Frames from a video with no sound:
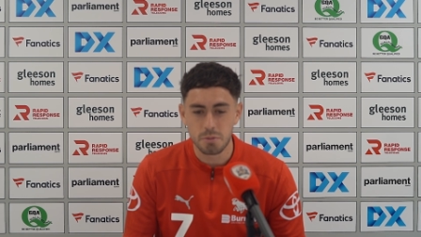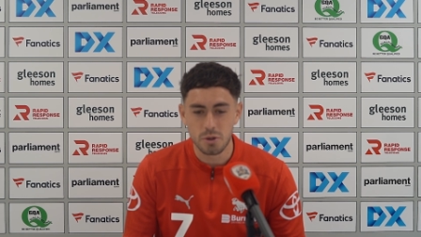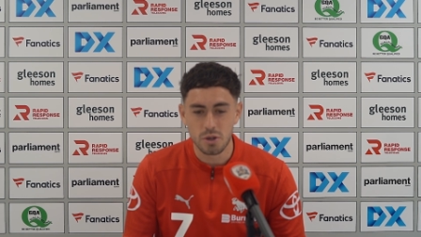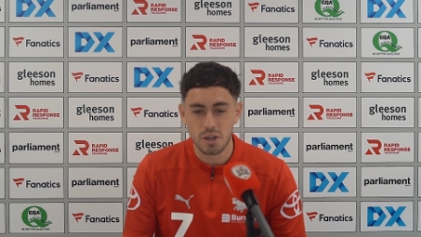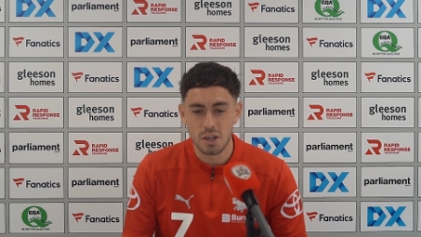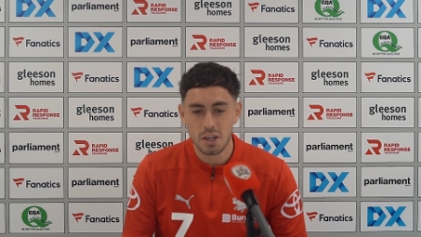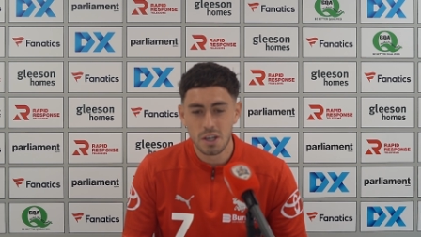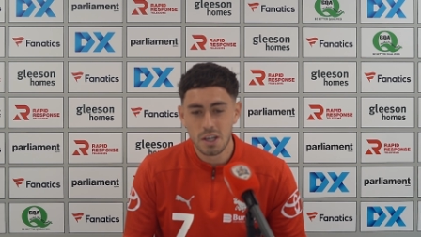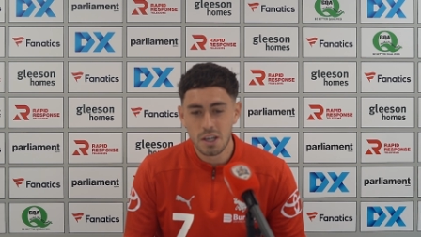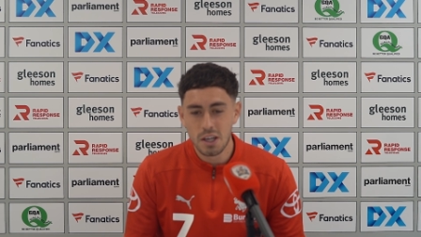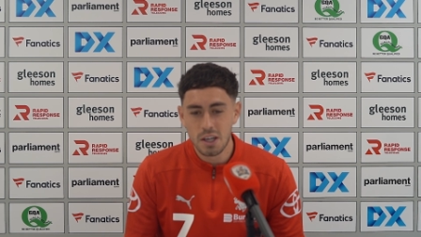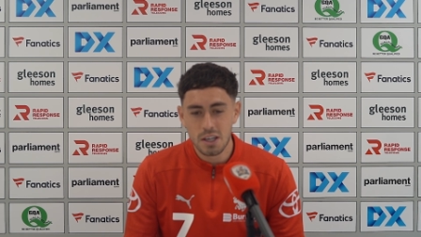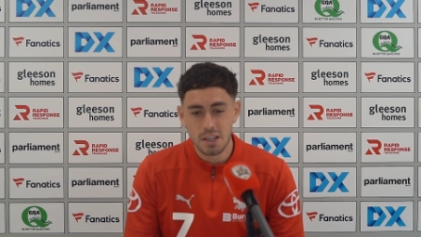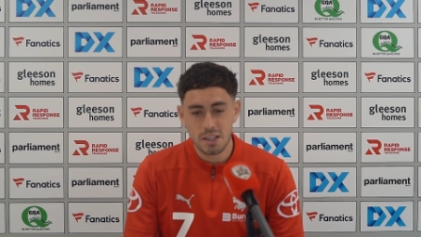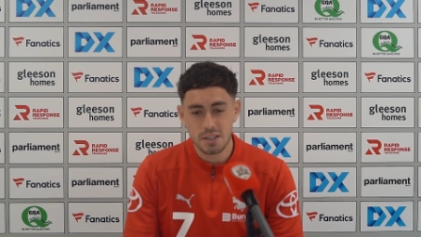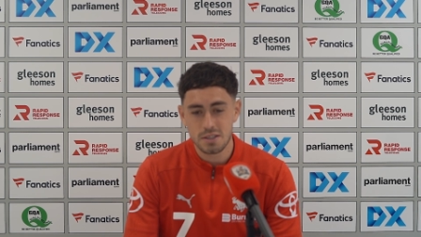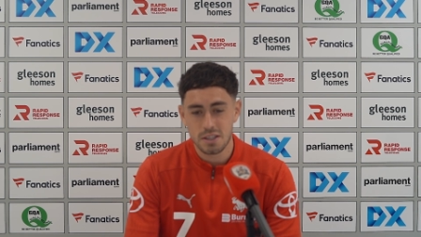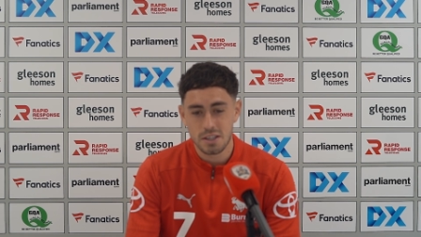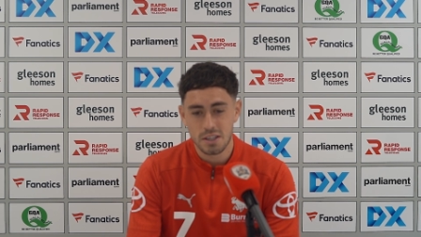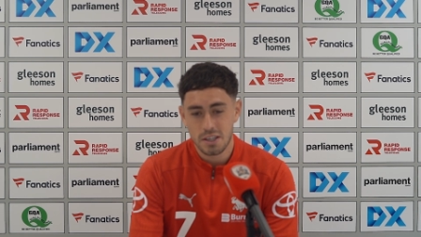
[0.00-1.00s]
But
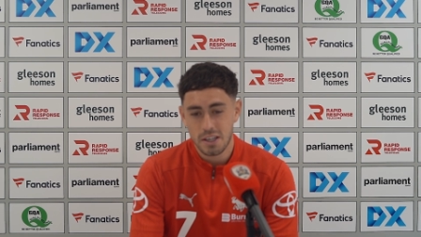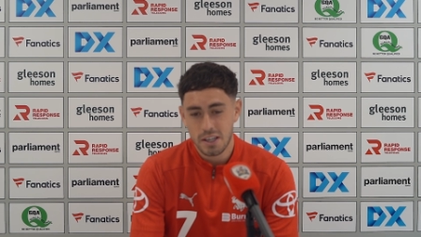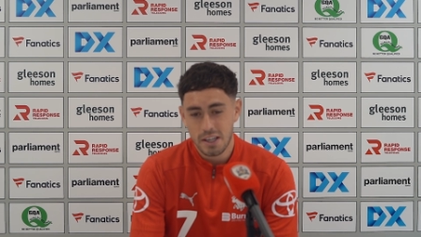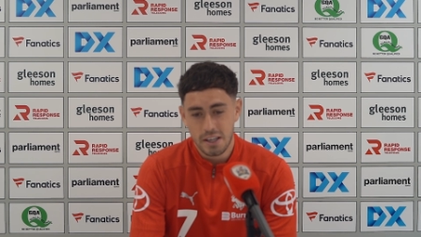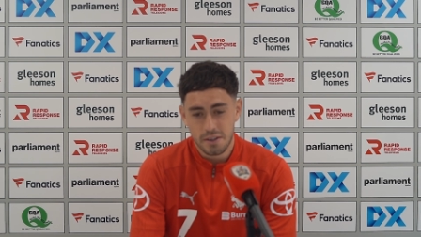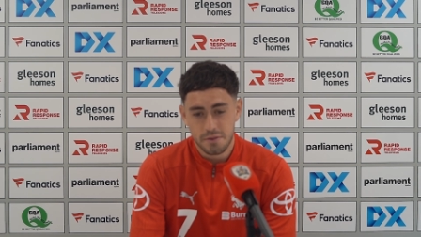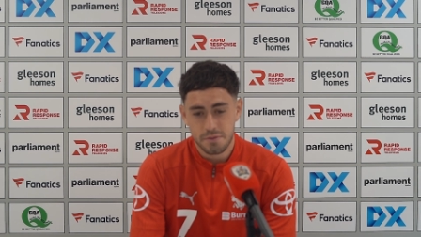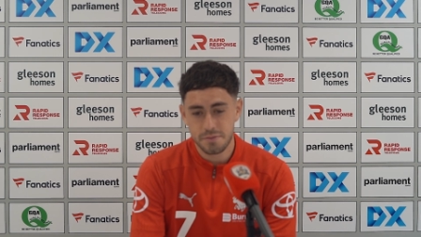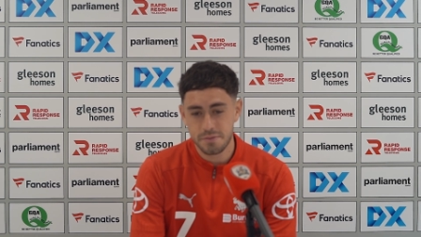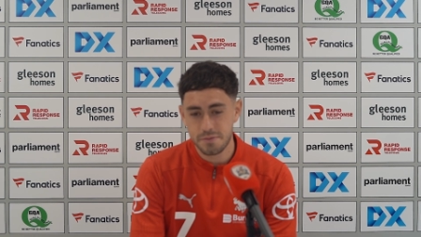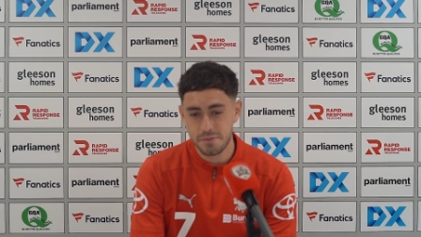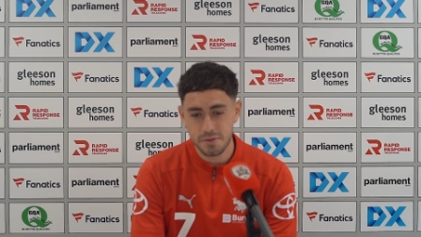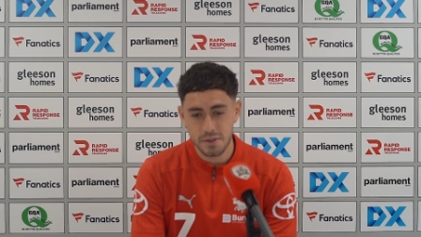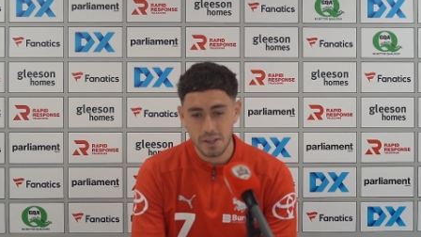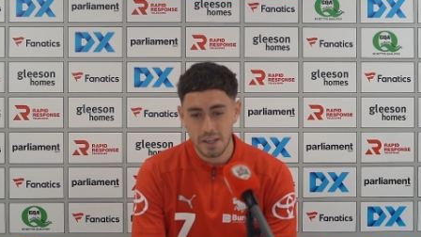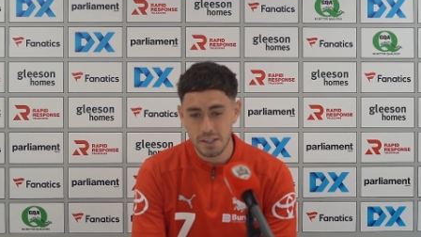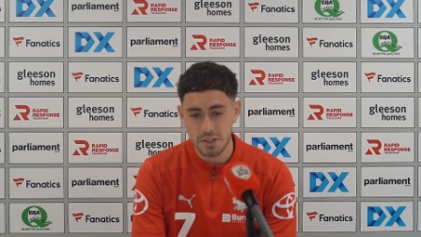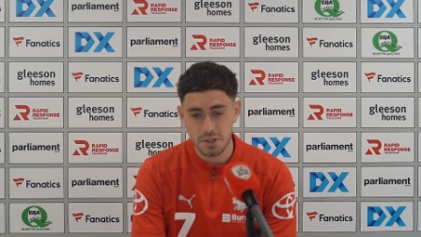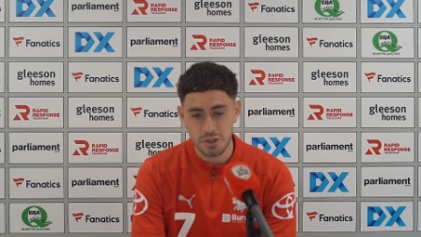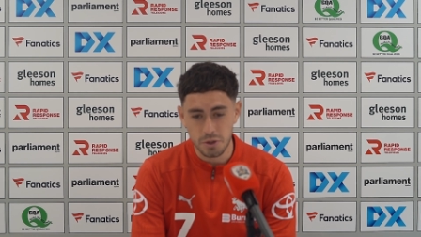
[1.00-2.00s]
listen, if
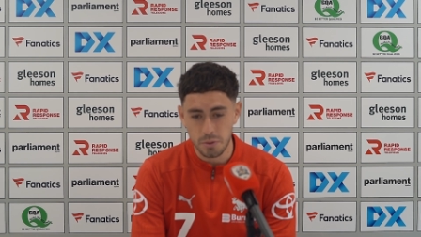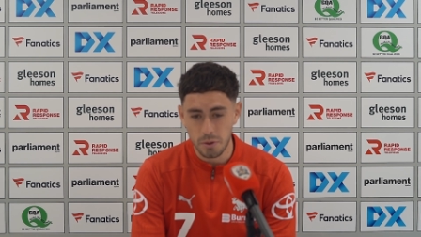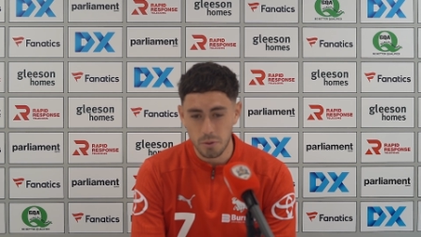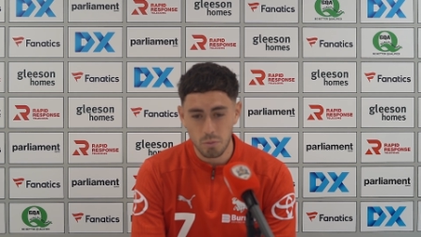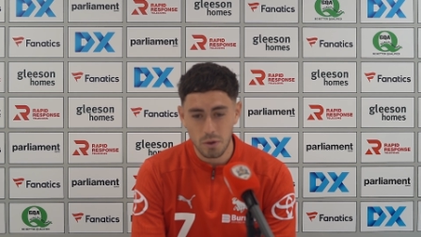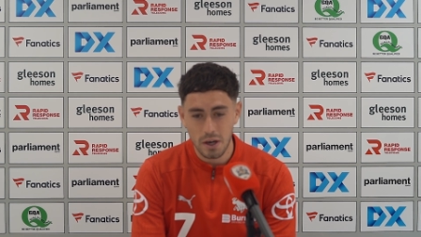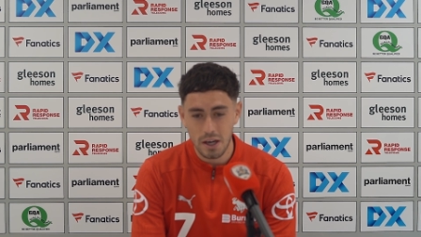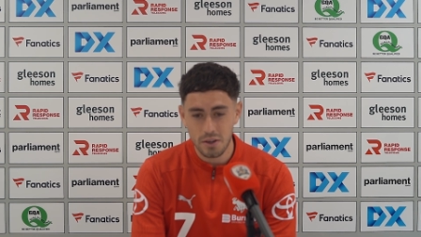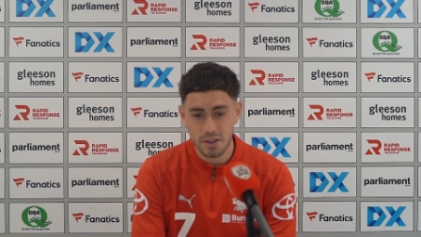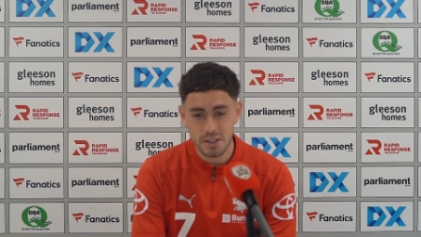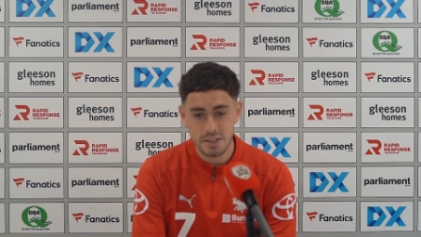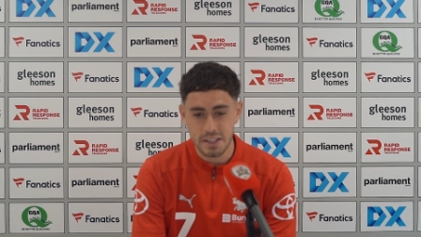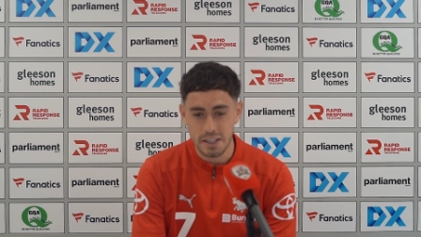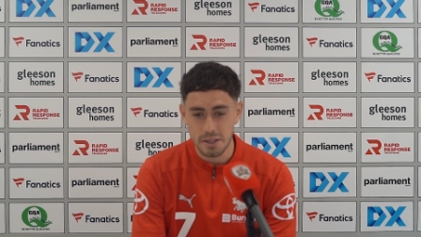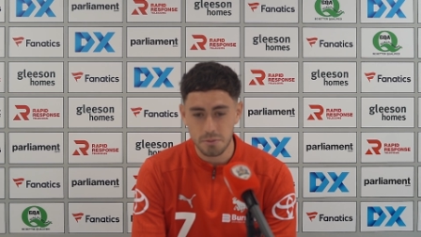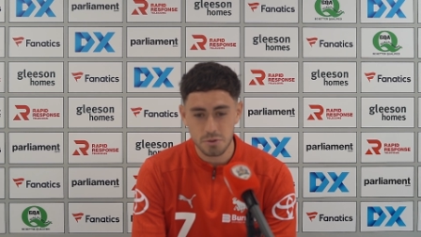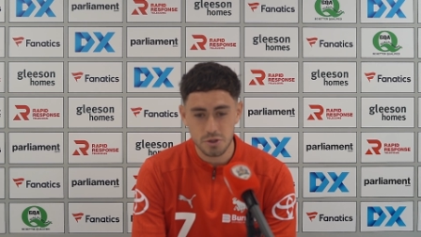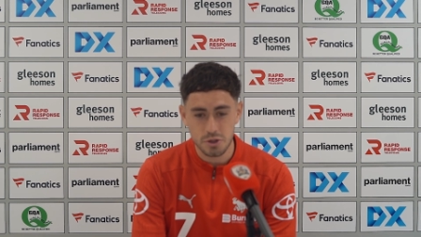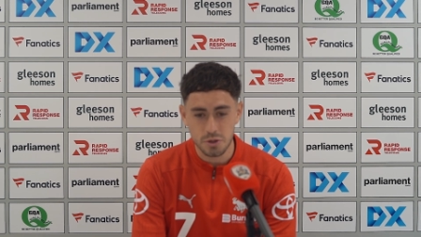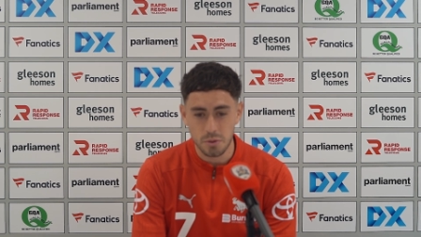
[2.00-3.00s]
he's doing well, the
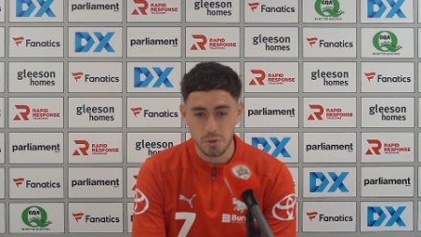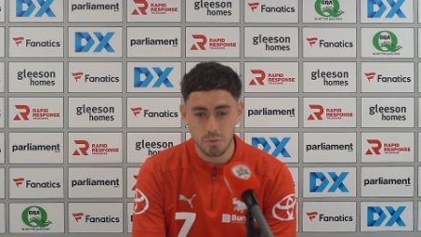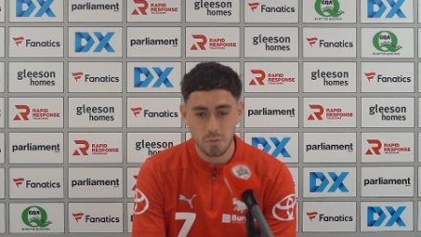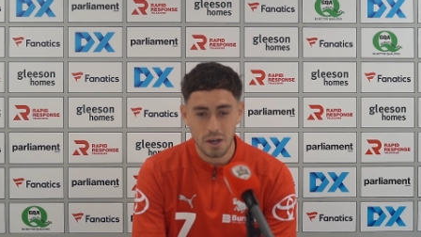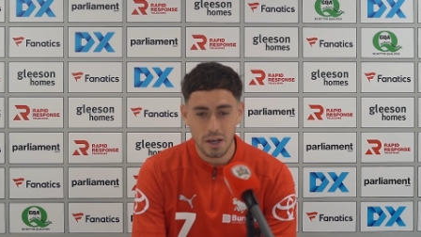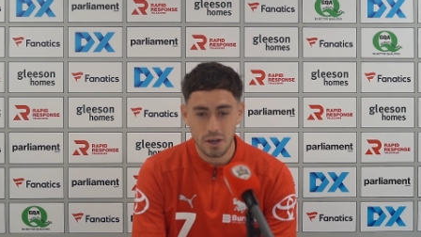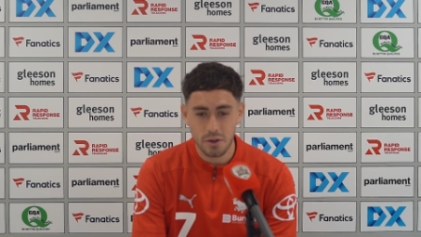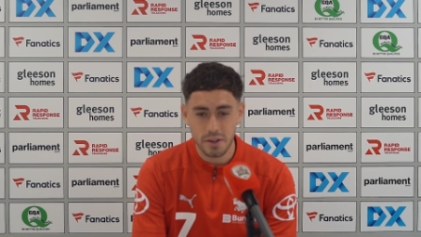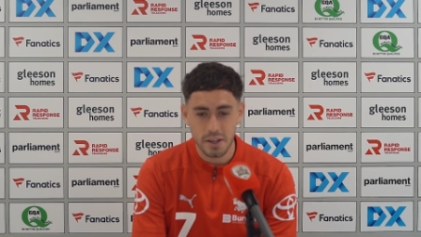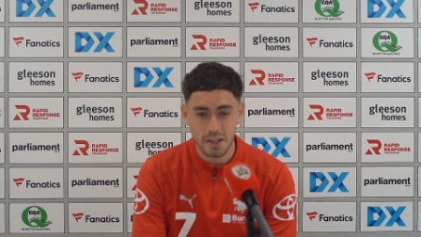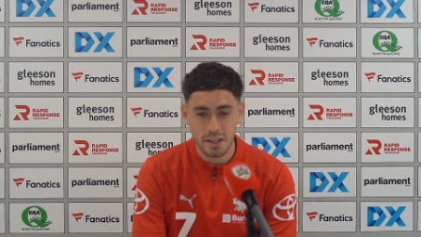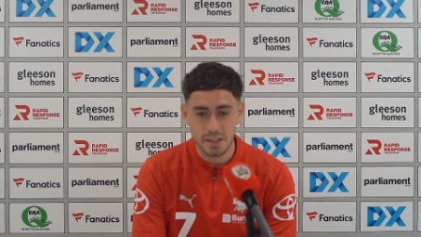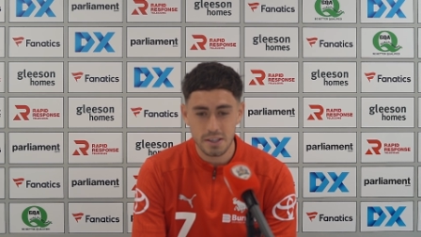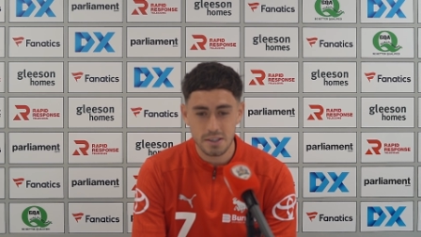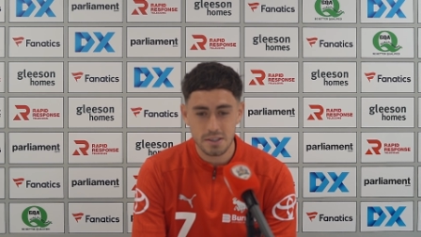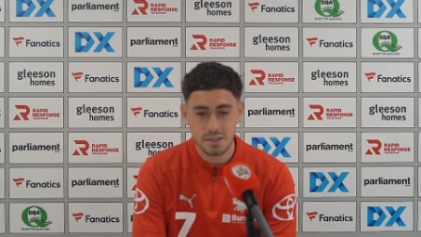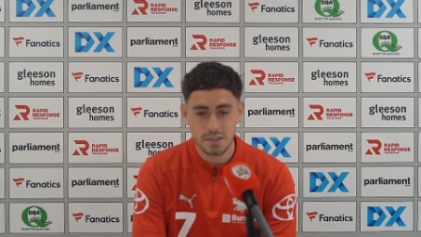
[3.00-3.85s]
team's doing well, then